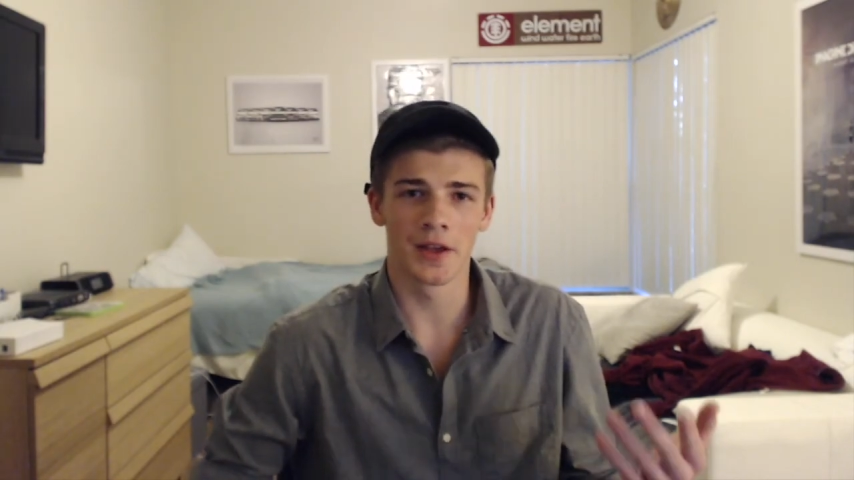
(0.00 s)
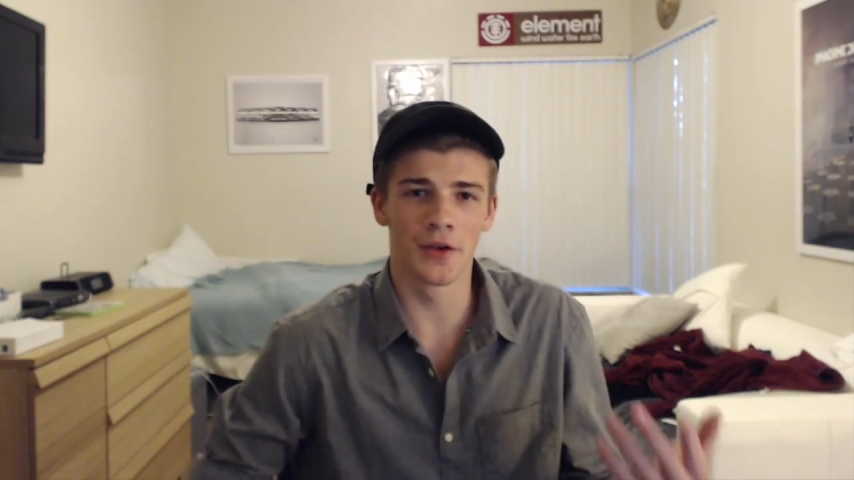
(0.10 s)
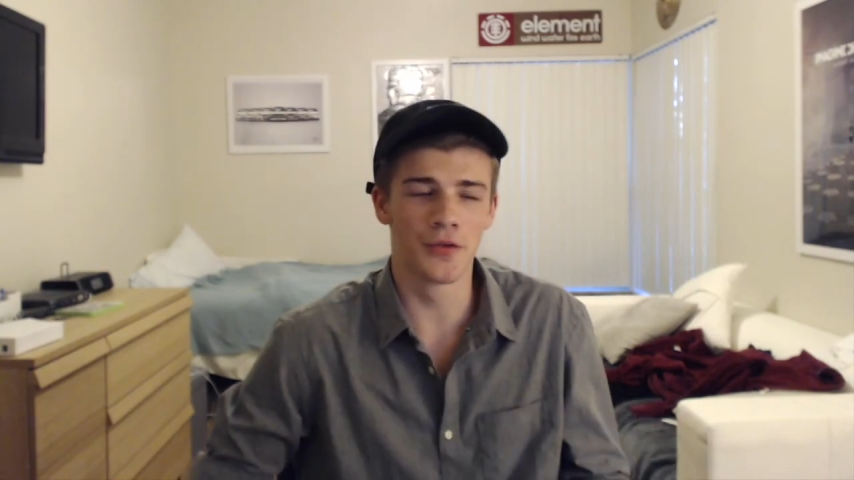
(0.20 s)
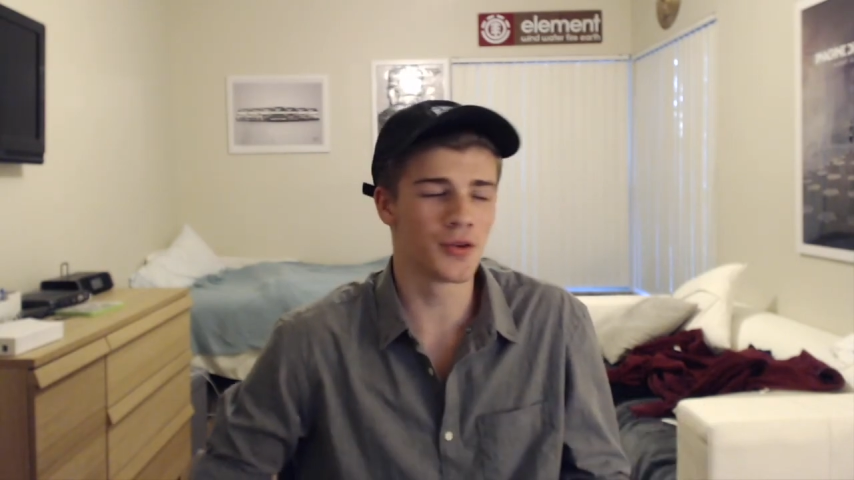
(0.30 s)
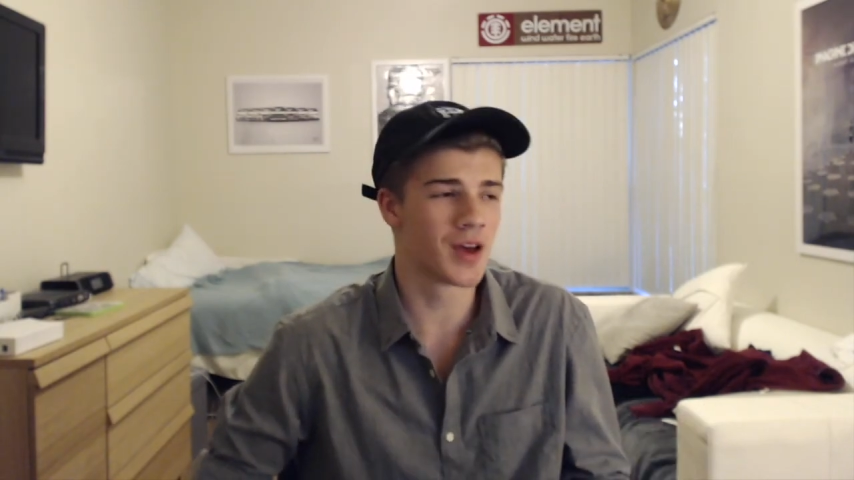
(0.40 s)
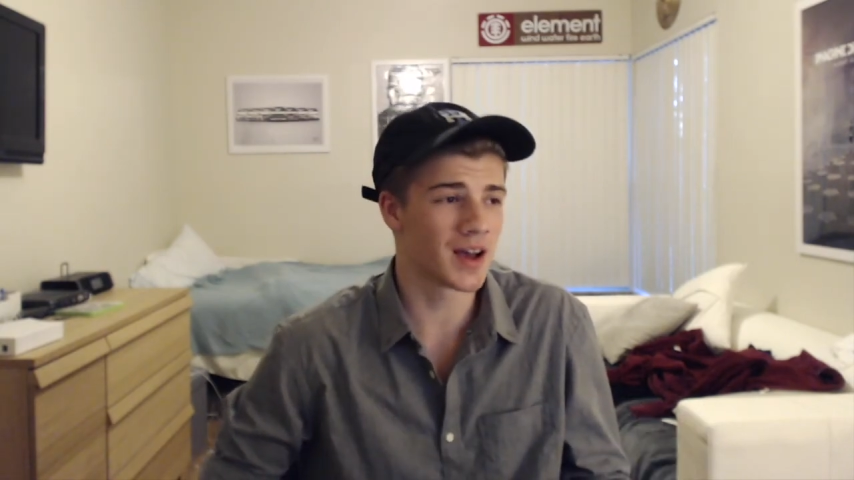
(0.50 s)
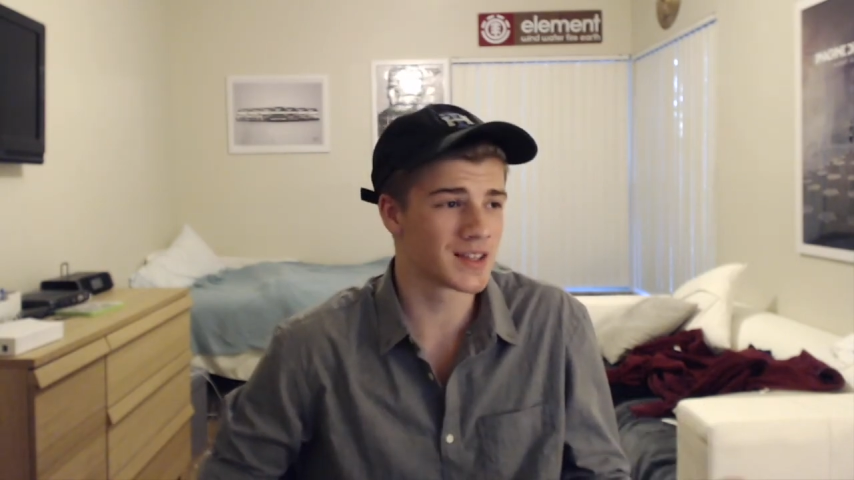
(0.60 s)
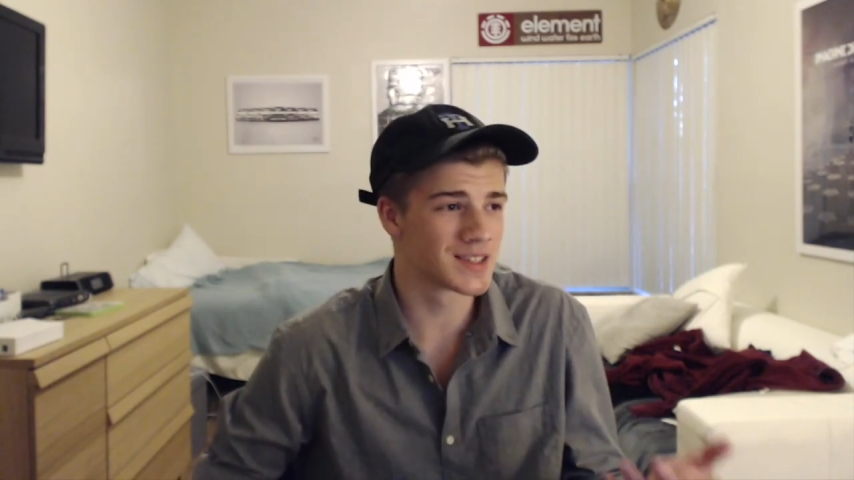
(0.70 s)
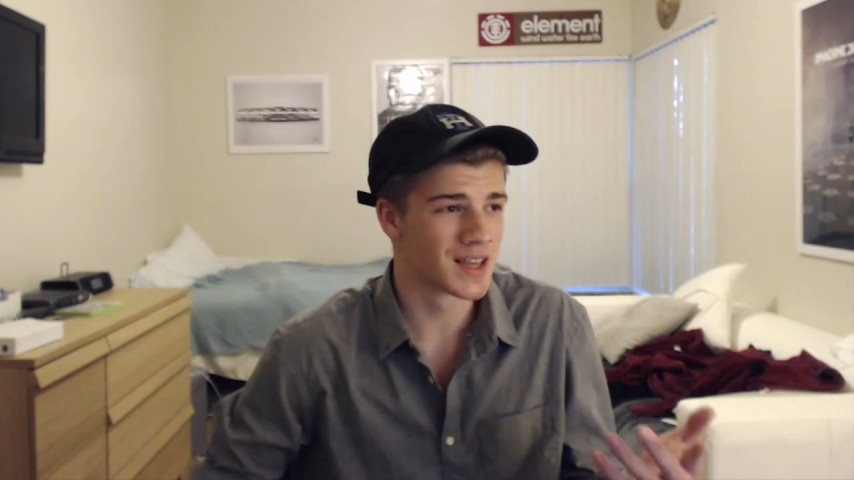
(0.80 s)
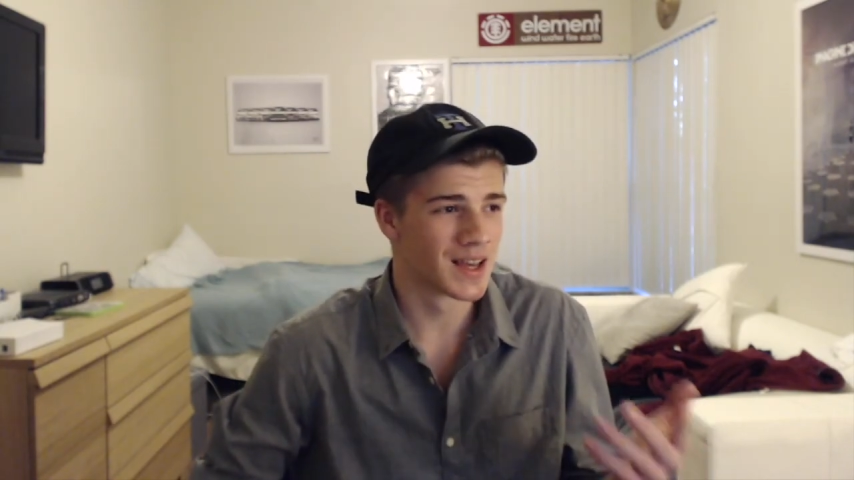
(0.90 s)
if you
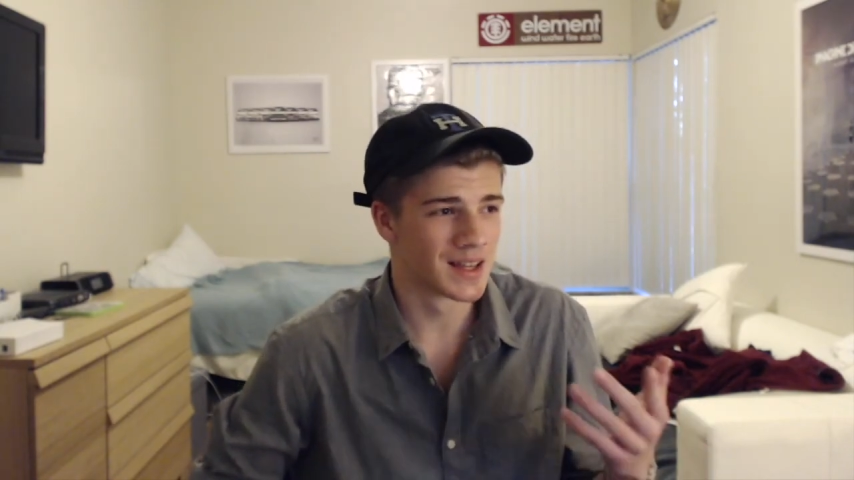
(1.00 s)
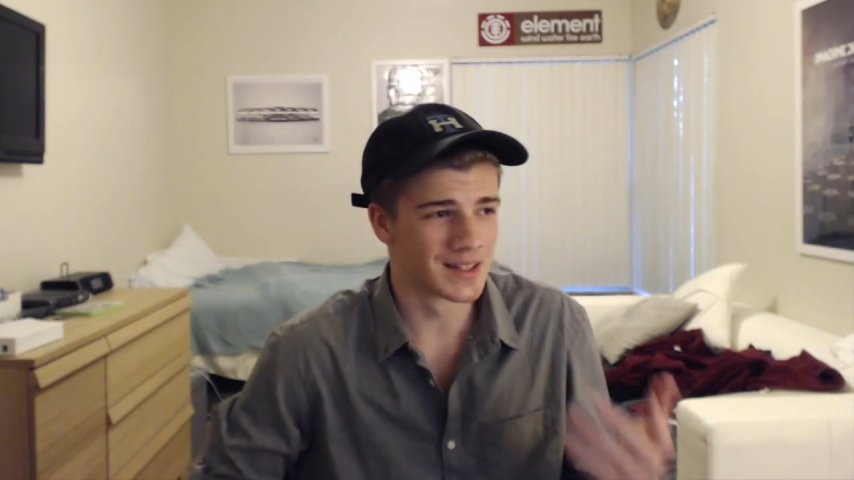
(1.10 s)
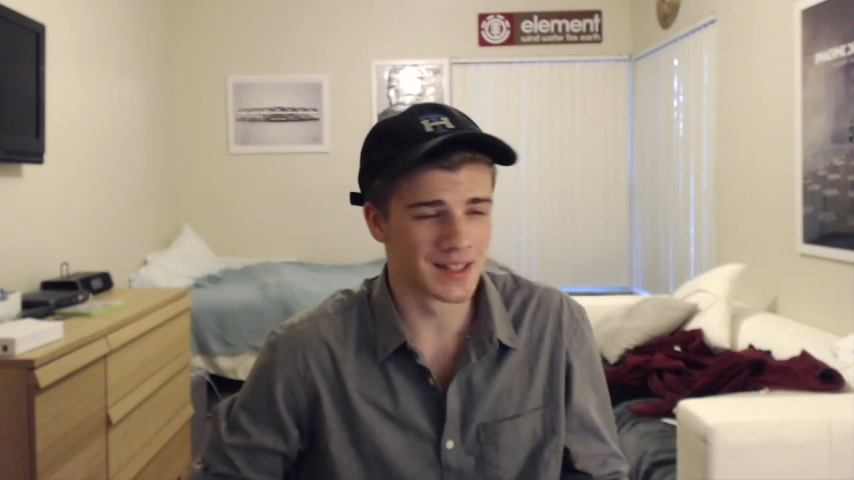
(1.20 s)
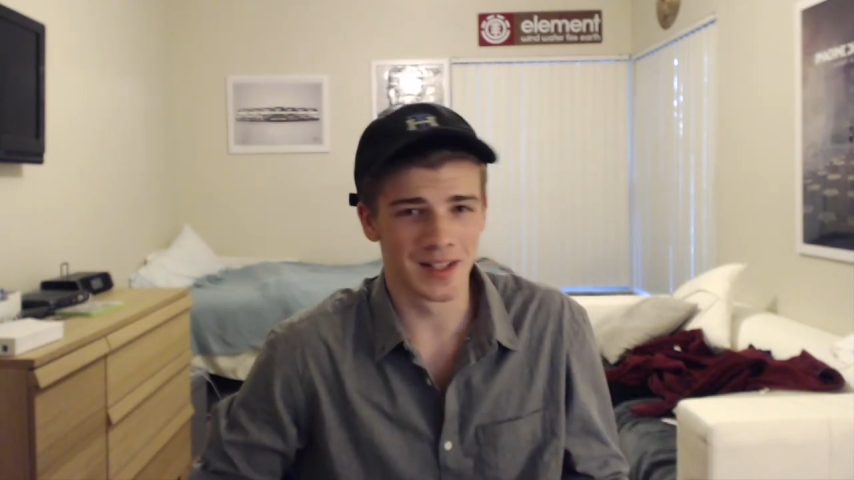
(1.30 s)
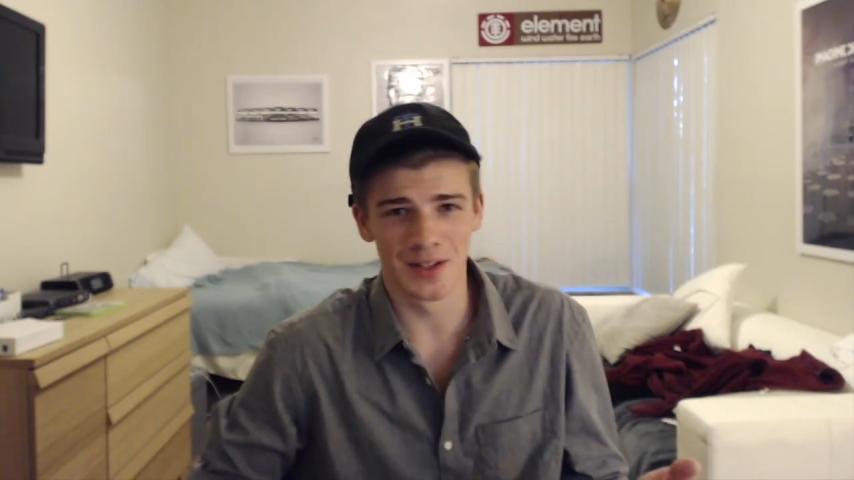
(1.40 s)
guys did